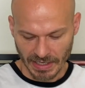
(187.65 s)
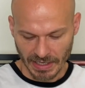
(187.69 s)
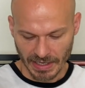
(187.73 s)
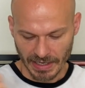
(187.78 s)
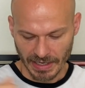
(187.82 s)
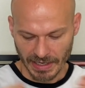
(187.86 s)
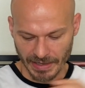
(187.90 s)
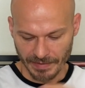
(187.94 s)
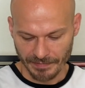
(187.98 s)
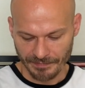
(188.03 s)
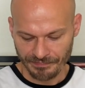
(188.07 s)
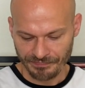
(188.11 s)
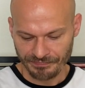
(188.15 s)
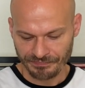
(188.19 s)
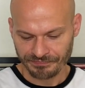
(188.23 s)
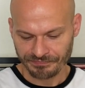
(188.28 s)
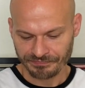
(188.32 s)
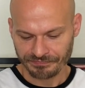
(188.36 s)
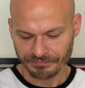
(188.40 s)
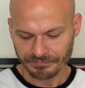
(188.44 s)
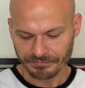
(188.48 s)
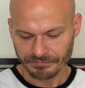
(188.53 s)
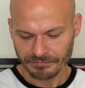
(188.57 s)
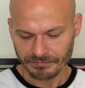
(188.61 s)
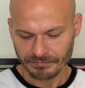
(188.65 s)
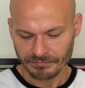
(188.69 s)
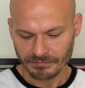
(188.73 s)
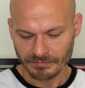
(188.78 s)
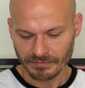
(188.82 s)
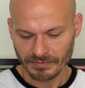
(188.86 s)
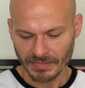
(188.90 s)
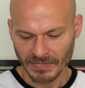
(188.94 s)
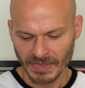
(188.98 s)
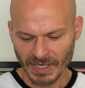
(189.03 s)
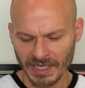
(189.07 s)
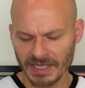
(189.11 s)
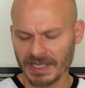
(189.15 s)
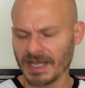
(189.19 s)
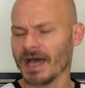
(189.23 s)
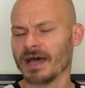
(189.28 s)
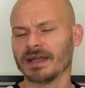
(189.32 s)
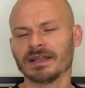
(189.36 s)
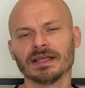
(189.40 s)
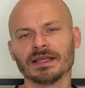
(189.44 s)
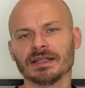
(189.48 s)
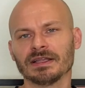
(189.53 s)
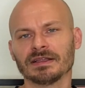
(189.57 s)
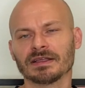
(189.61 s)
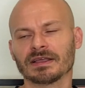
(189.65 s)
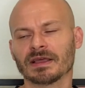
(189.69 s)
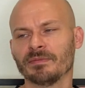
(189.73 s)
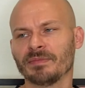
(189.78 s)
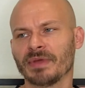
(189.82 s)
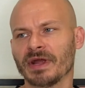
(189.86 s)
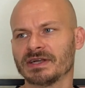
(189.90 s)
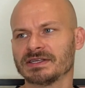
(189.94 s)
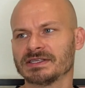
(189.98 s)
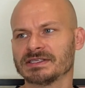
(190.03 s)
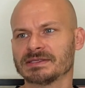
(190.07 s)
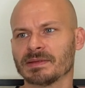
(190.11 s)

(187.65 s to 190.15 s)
Compared